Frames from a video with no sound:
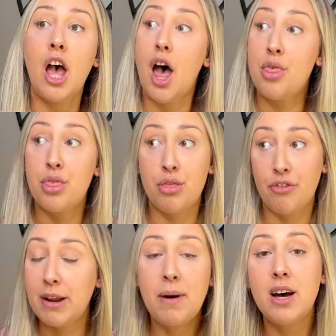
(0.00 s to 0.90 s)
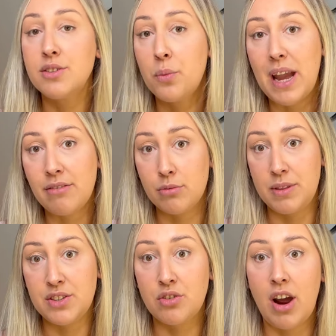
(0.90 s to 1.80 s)
3 miles away from
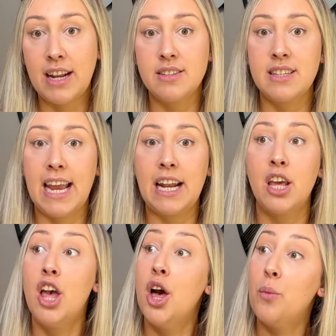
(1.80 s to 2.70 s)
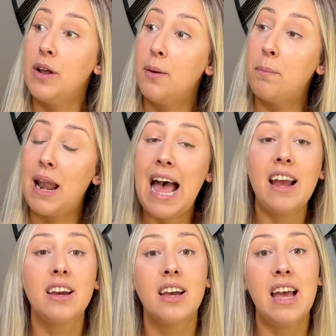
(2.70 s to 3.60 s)
this crime scene, when a
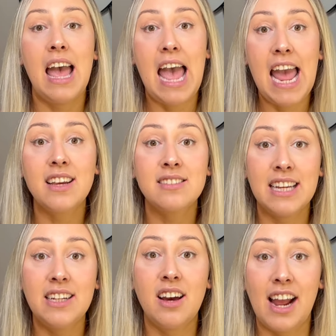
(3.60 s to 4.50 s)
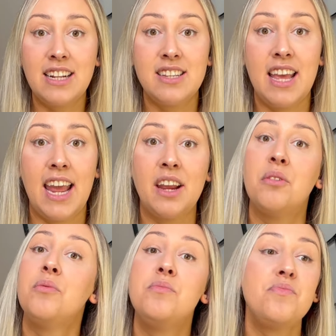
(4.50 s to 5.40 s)
black XC90
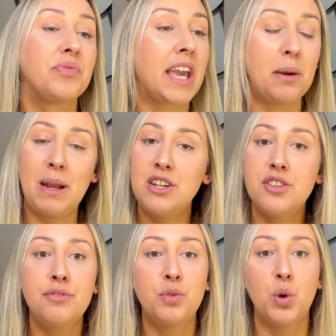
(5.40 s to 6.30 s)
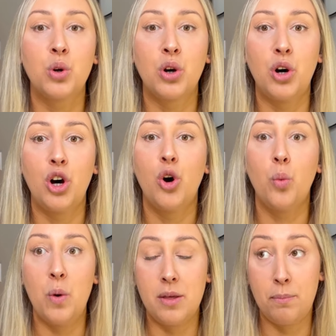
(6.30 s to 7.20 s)
came into the forecourt
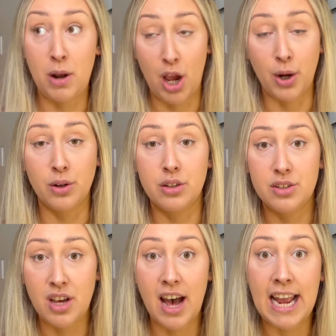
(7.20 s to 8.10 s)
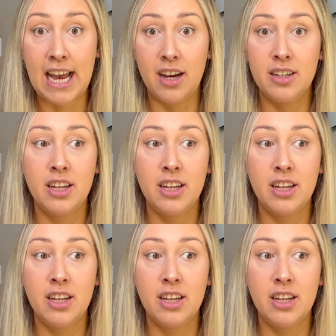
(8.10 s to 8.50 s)
with a blown tyre.